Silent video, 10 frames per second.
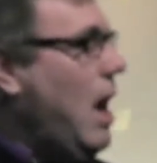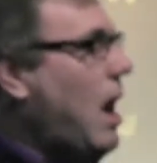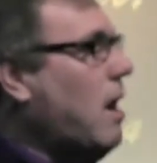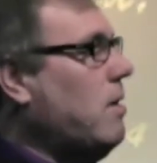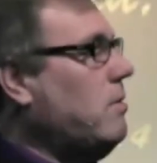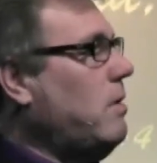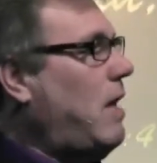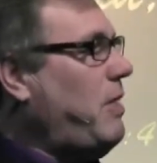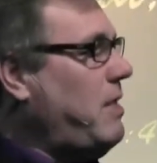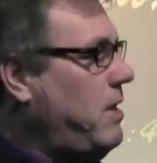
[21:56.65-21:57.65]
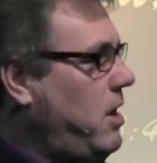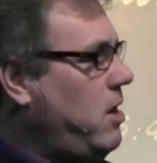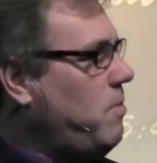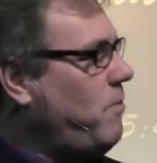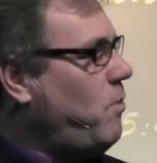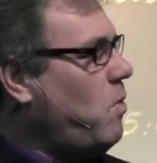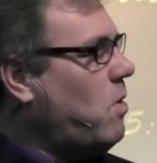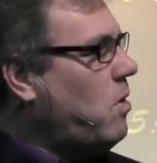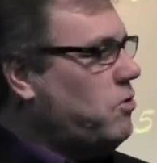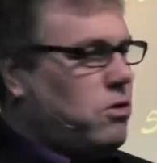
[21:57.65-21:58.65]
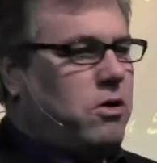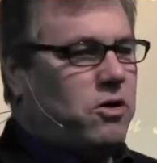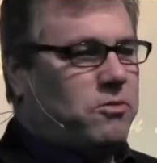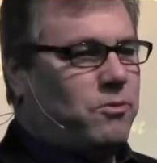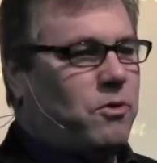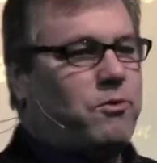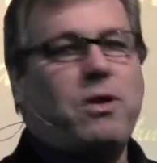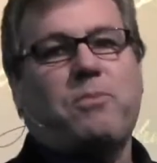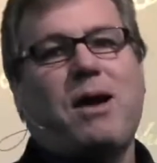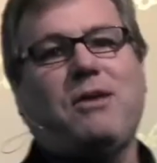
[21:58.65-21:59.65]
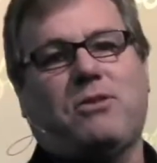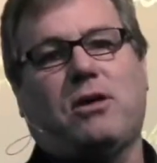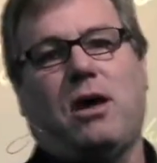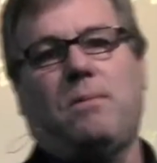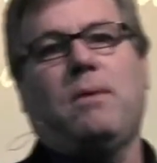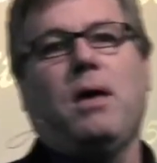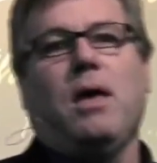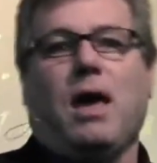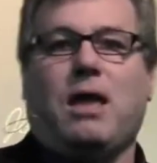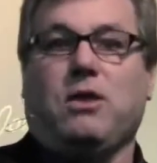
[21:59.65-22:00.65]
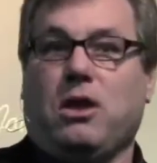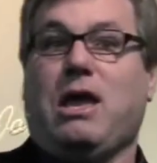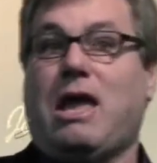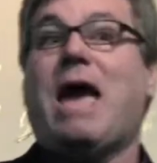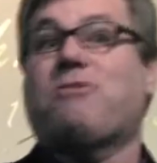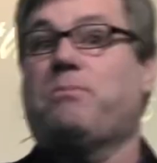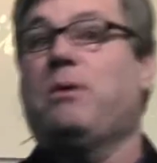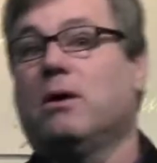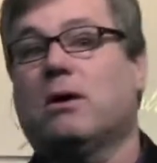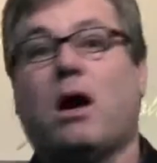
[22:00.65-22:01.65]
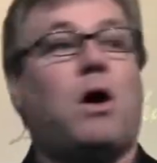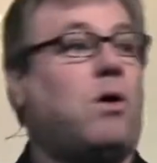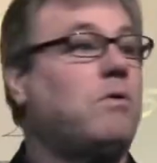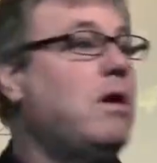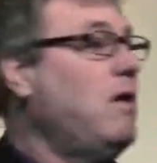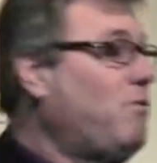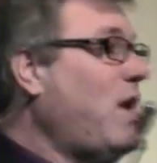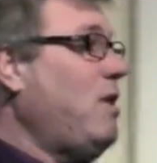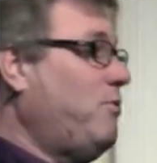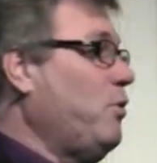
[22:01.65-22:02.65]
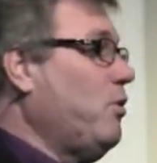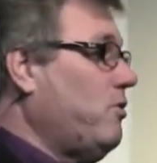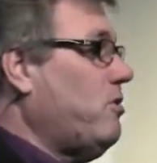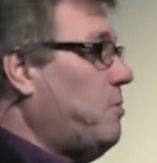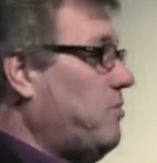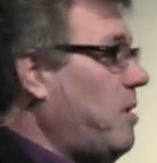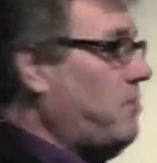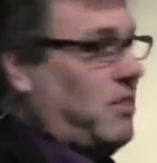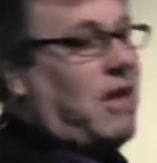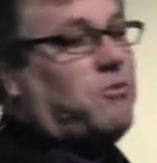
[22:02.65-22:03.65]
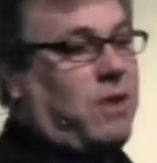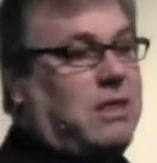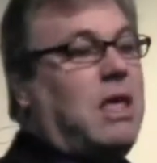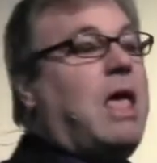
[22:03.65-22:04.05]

uh, I think the year before or two years before, Fred Price had come, and he has a book called "Faith, Foolishness, and Presumption," and that's where he